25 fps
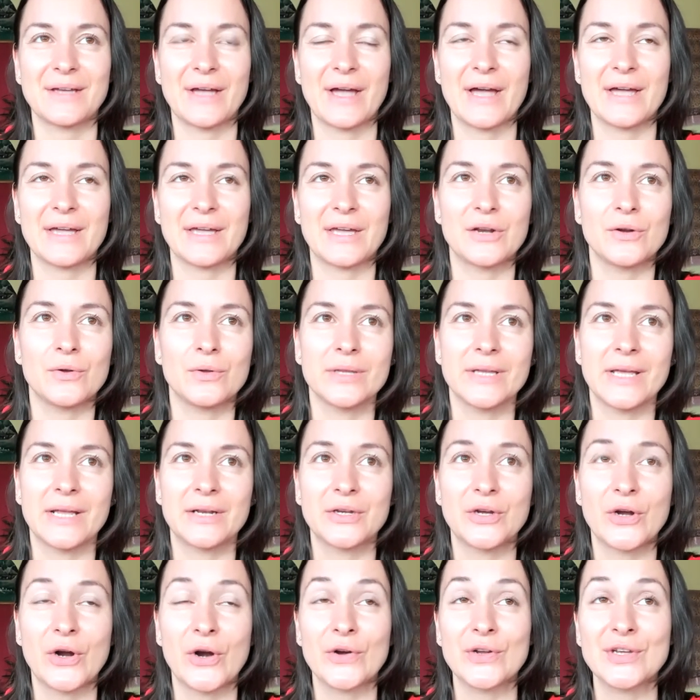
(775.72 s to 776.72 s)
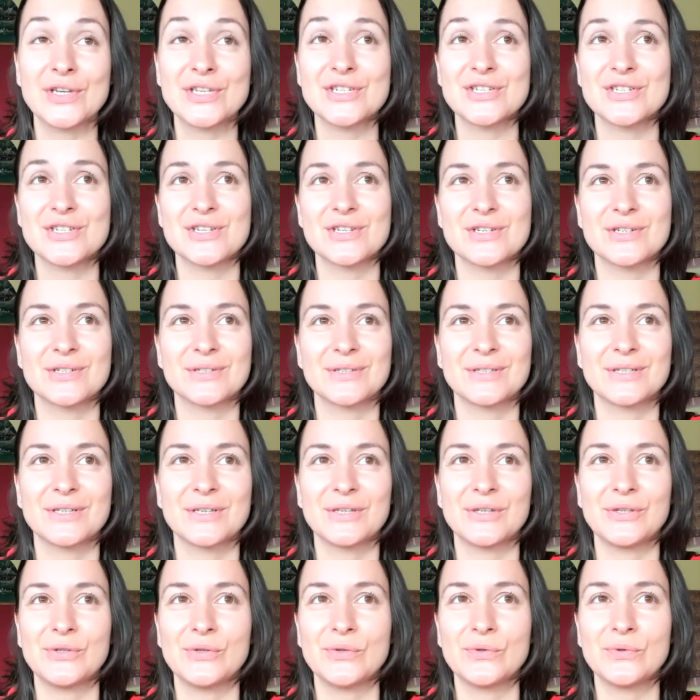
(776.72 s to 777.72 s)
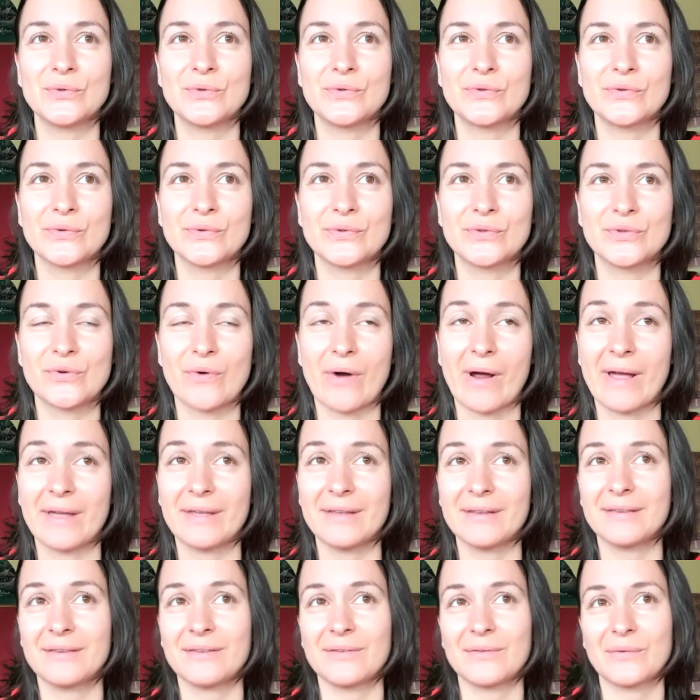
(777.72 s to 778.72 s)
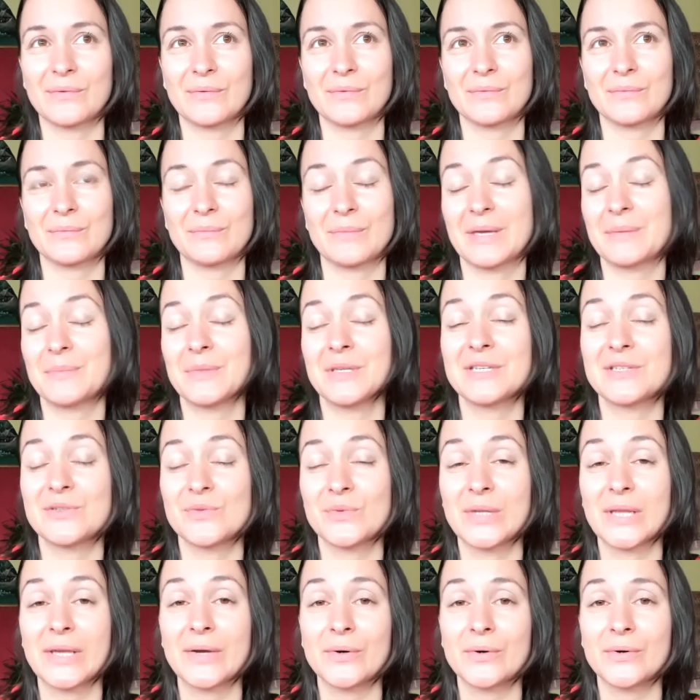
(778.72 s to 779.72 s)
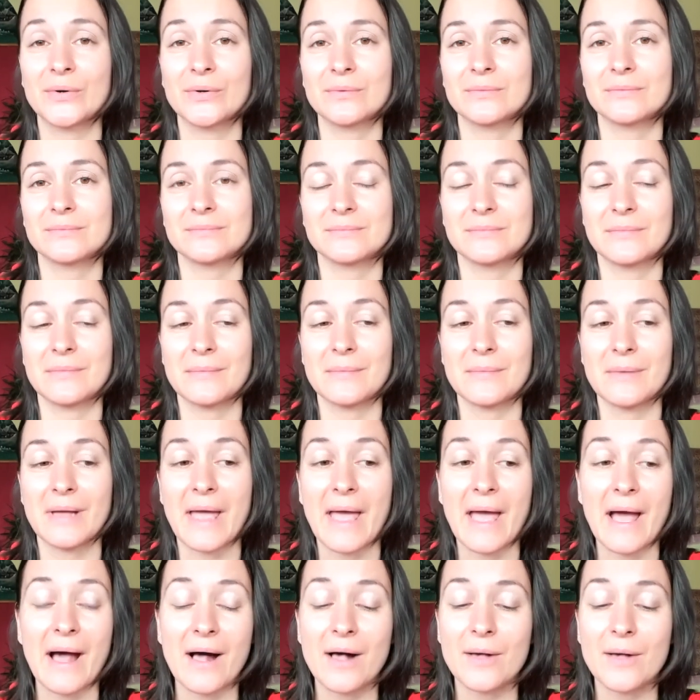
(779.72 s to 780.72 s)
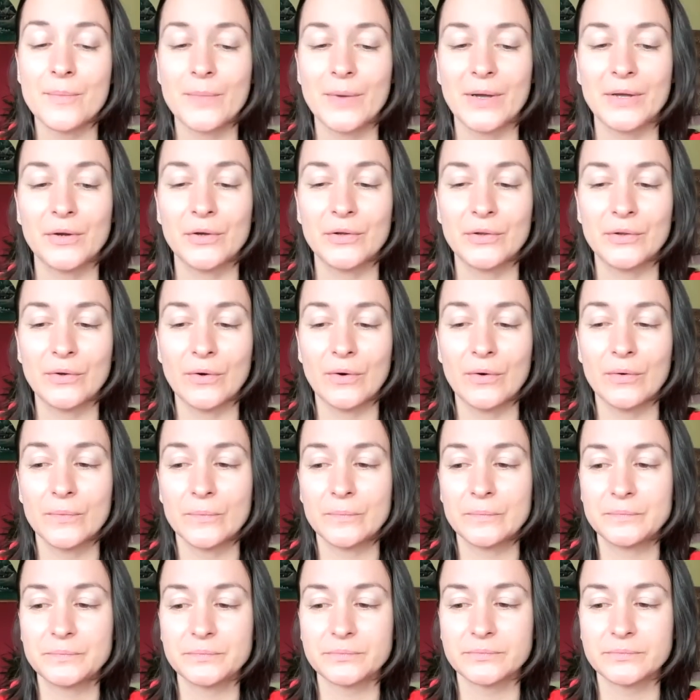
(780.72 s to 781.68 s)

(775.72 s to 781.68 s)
I can only encourage you to try it. Maybe this video help, I don't know.